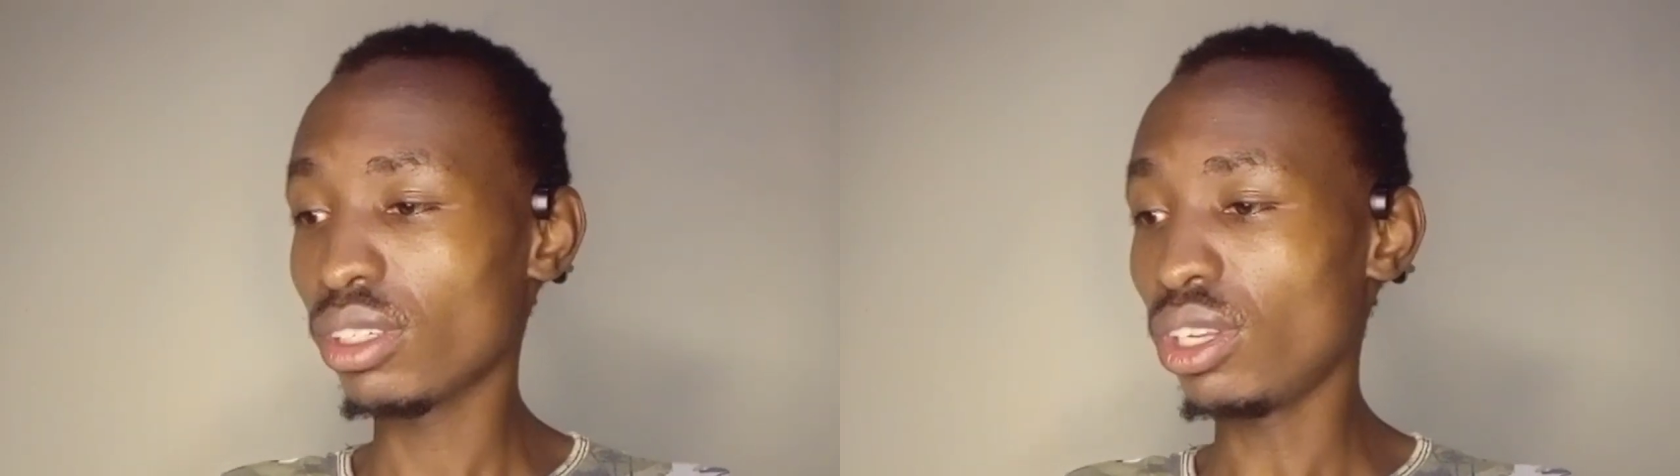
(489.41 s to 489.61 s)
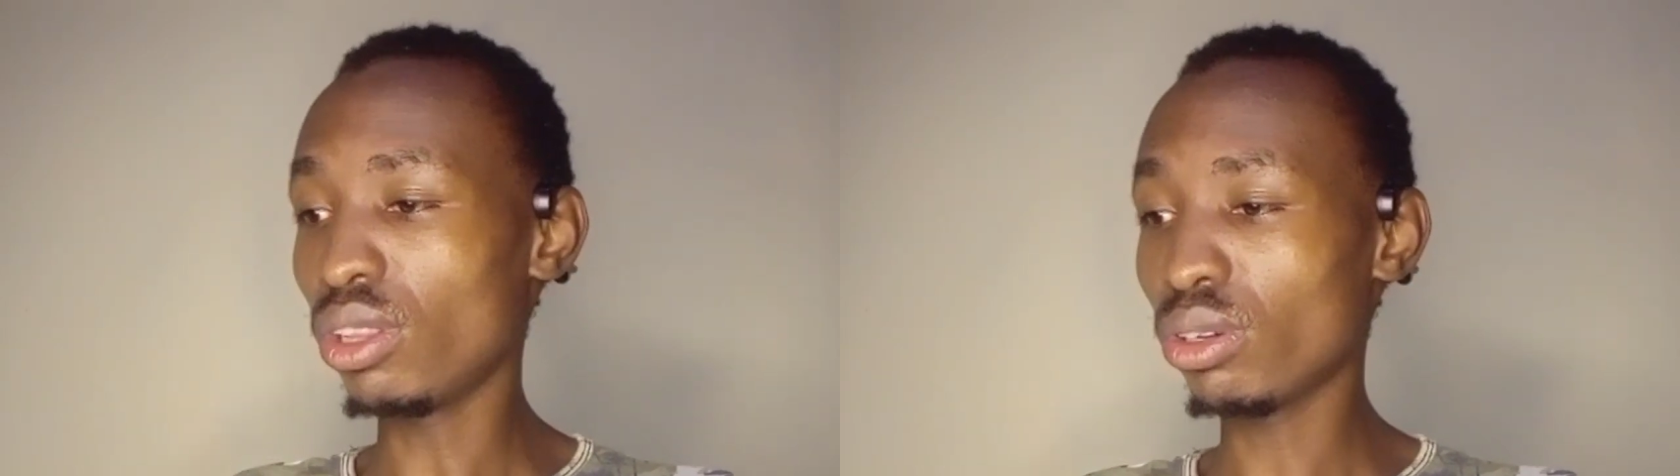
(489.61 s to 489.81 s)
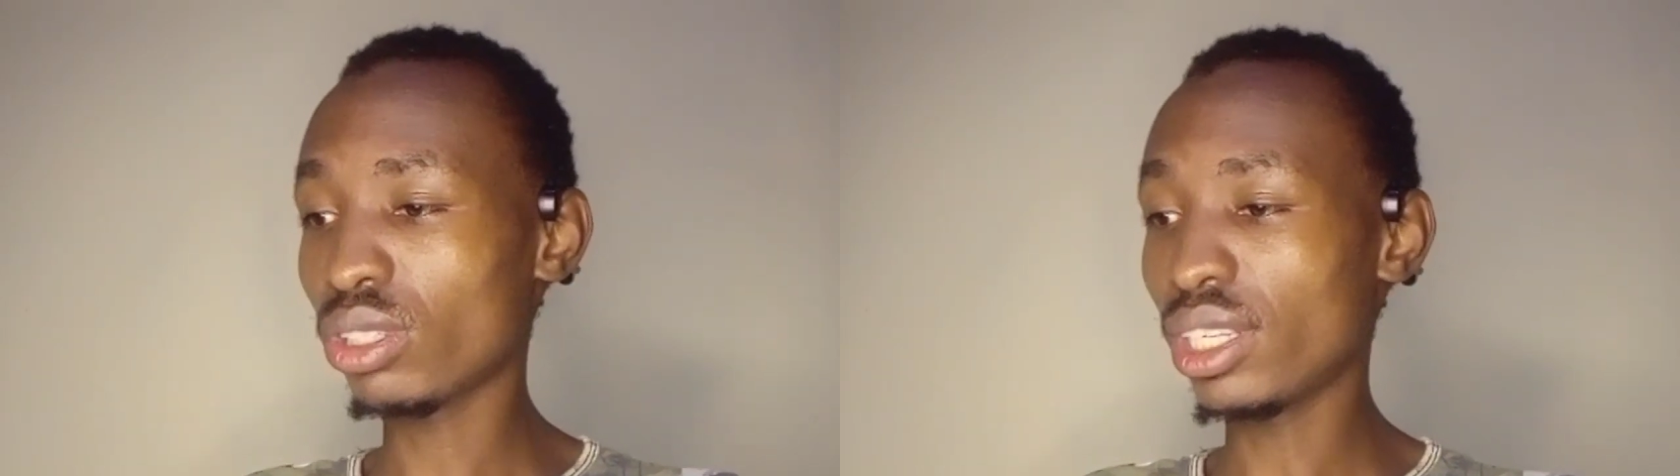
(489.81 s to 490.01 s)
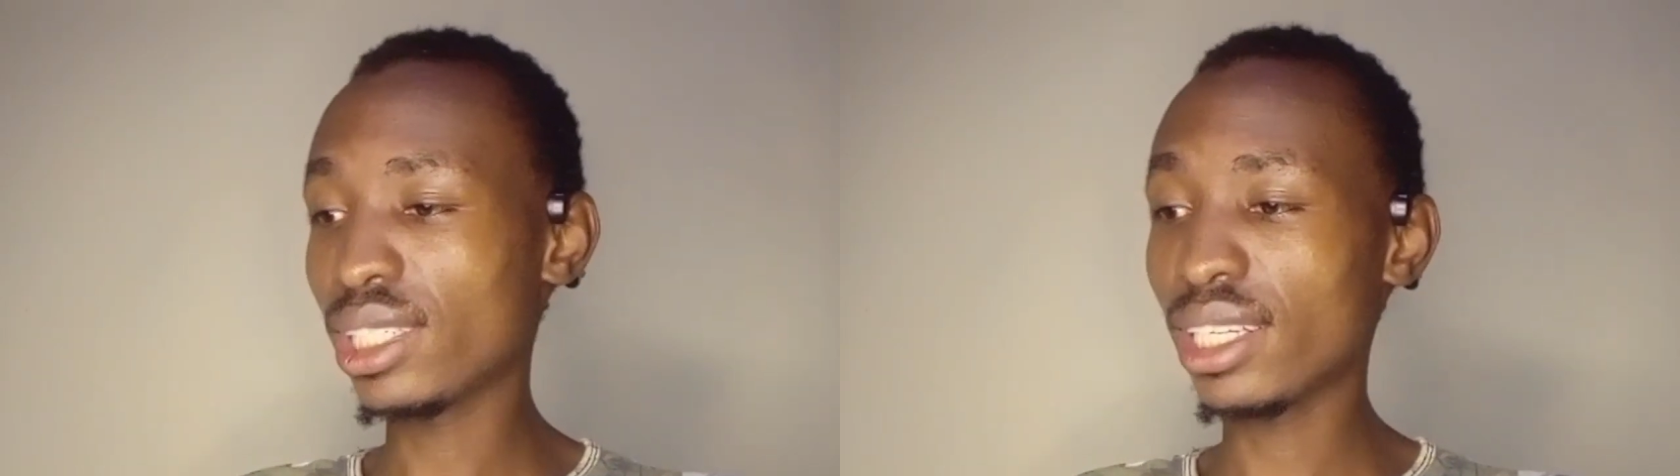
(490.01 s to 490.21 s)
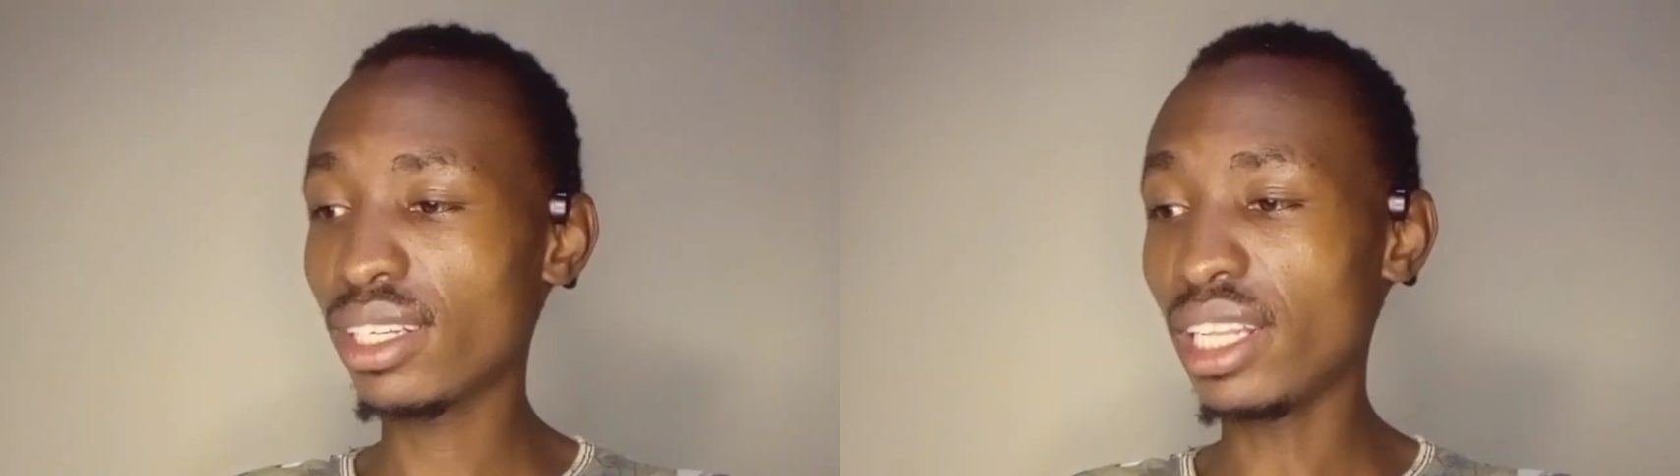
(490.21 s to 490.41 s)
in those
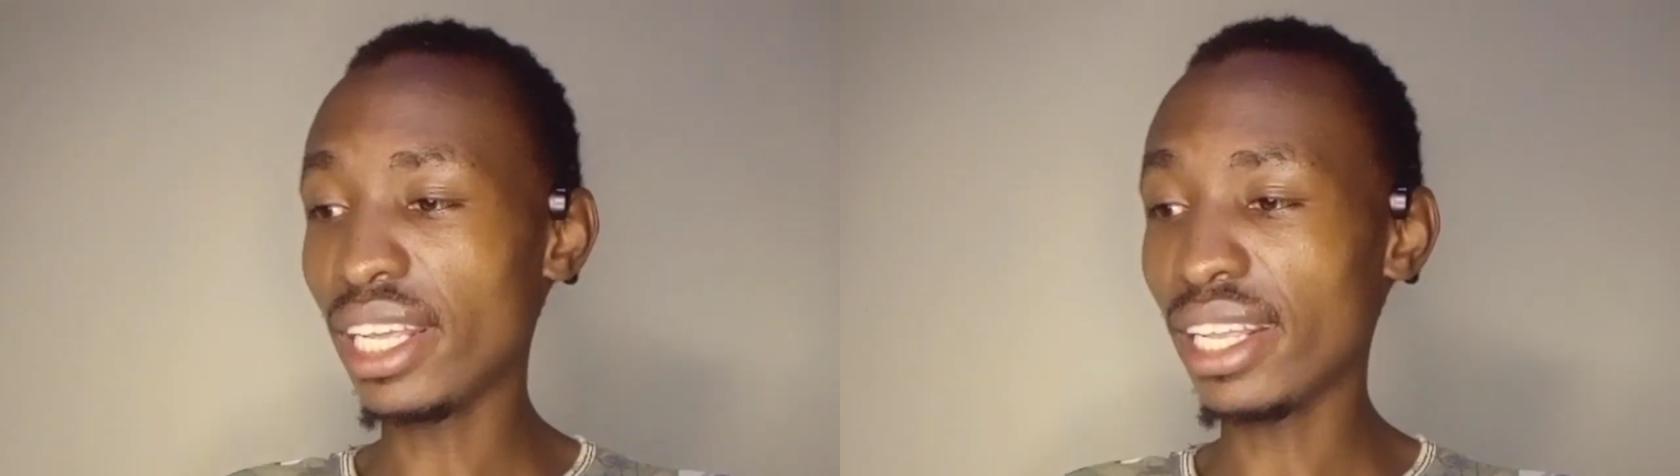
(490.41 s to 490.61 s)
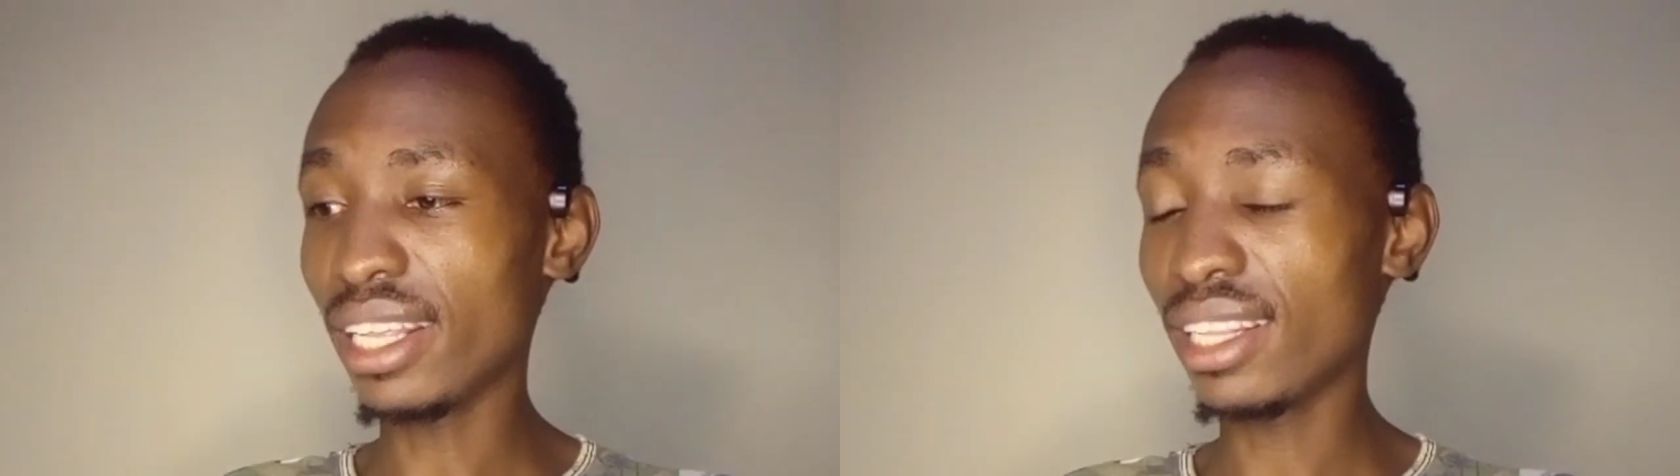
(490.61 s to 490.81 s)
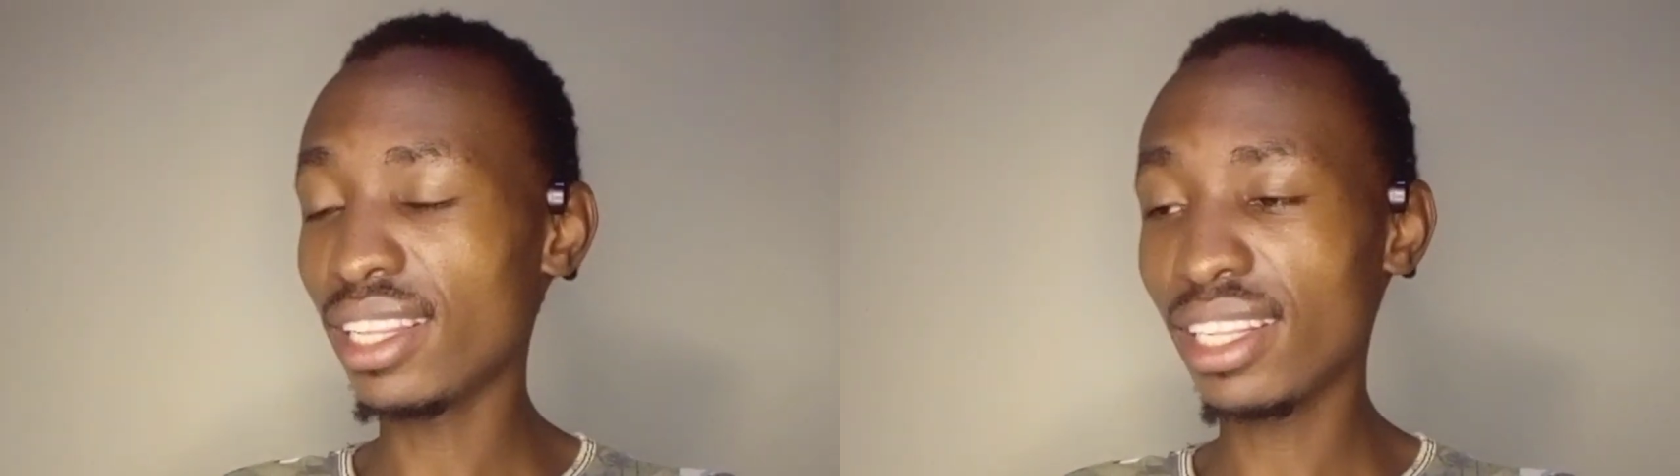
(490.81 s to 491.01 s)
estates, the